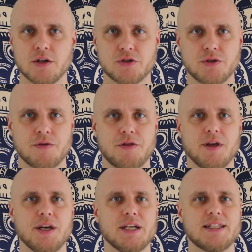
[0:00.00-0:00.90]
to
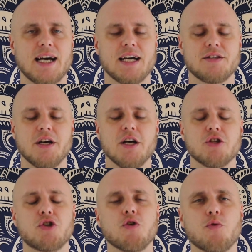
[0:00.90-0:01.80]
think that
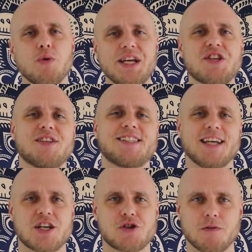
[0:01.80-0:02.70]
to reach
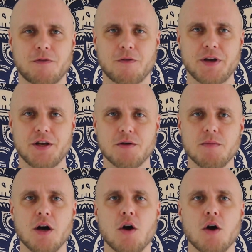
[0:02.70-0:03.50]
sexual freedom,